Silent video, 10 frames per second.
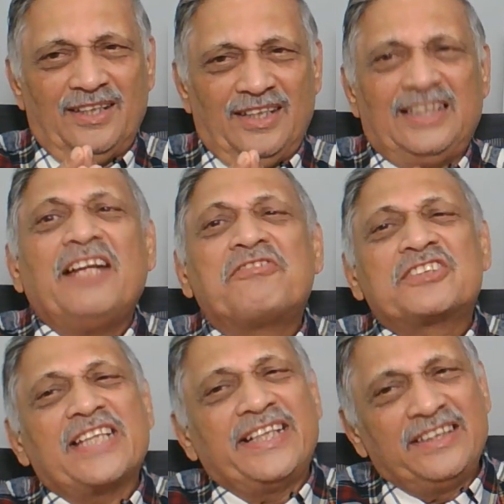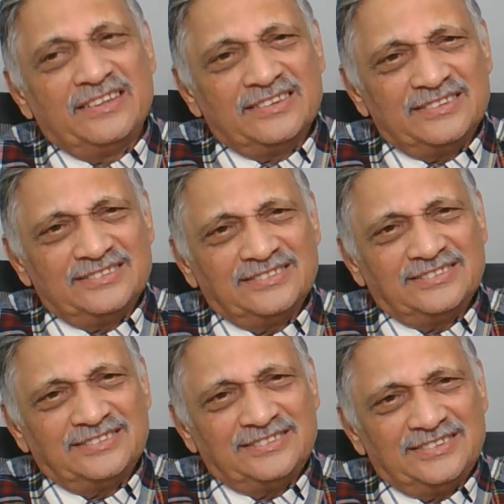Left side
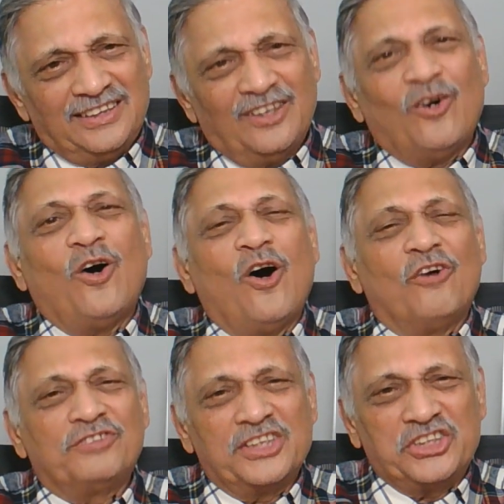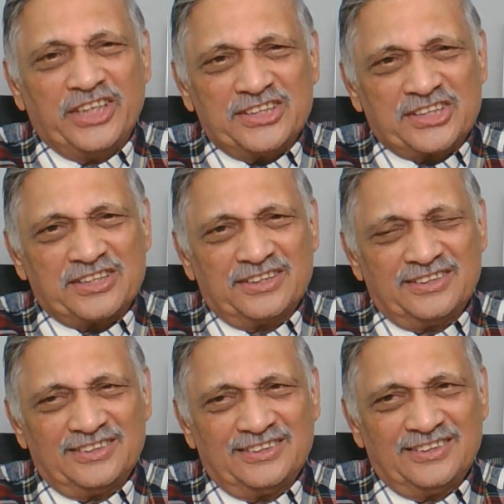of the chest,
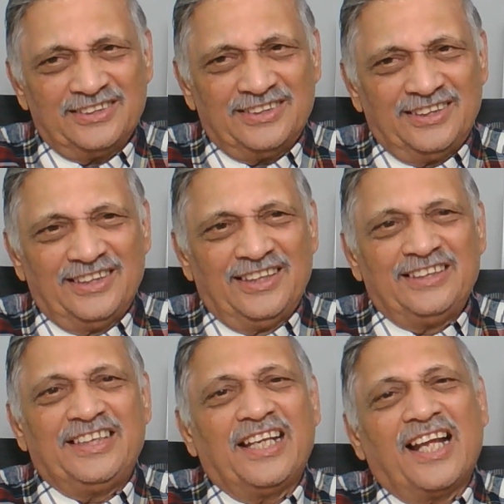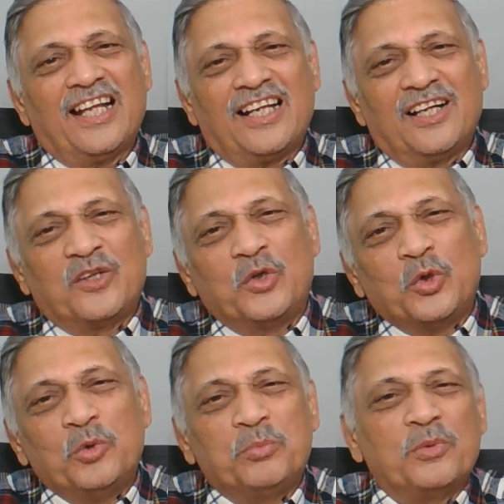there are a
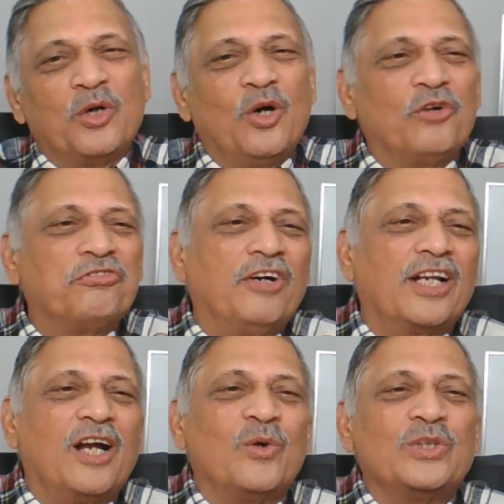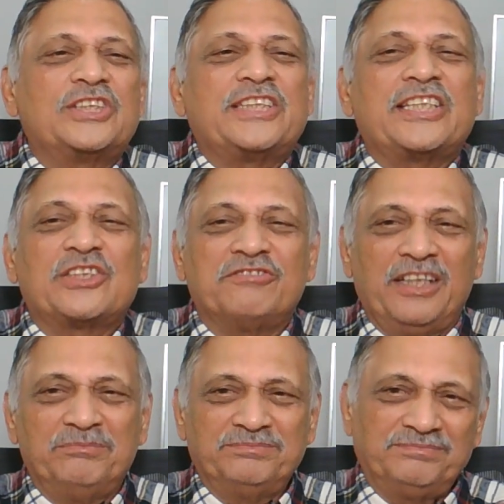group of around 6 of them.